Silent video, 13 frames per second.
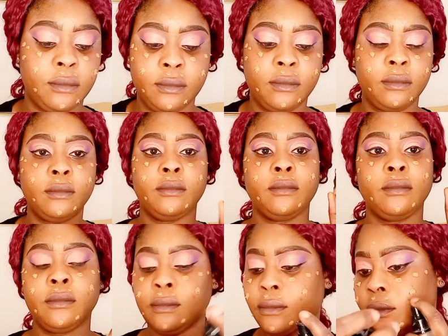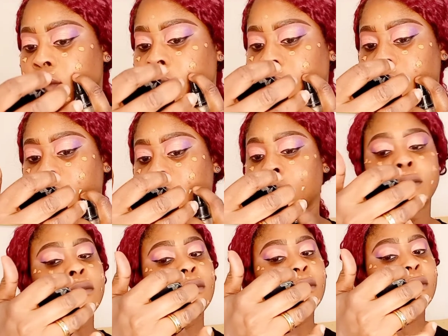it just to see it, but
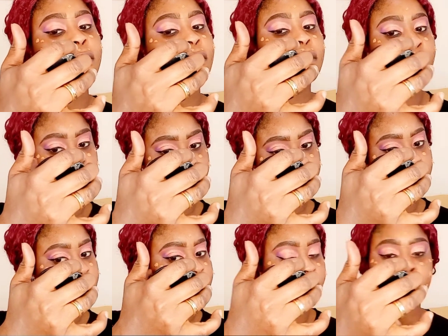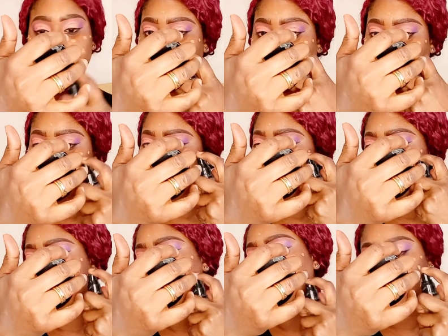that one is darker than my color. You
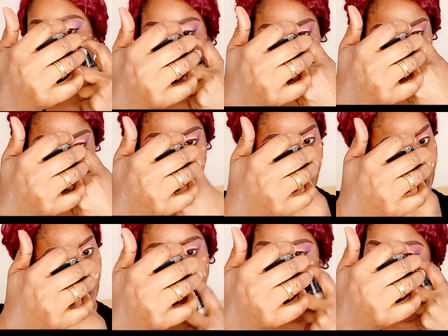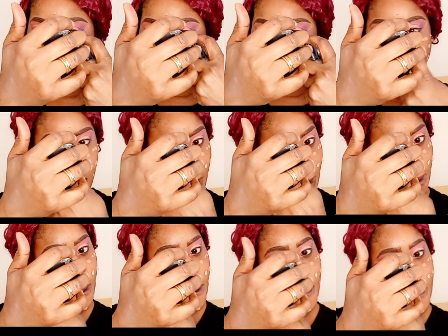know, the AG foundation I normally use
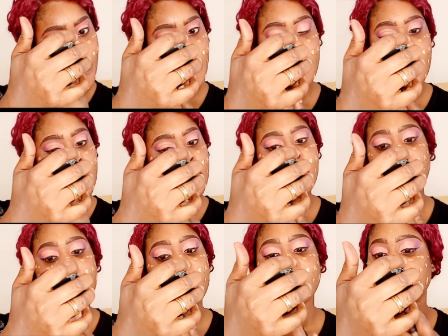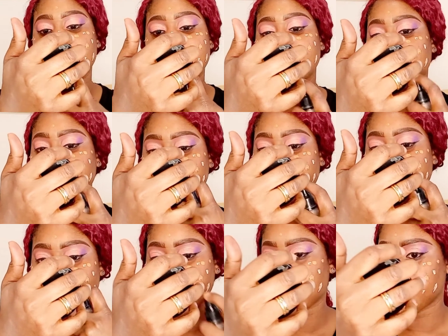is lighter, and this is it. Yes,
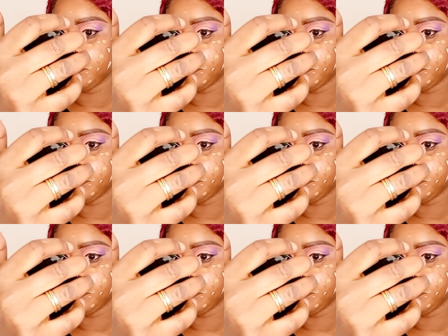this is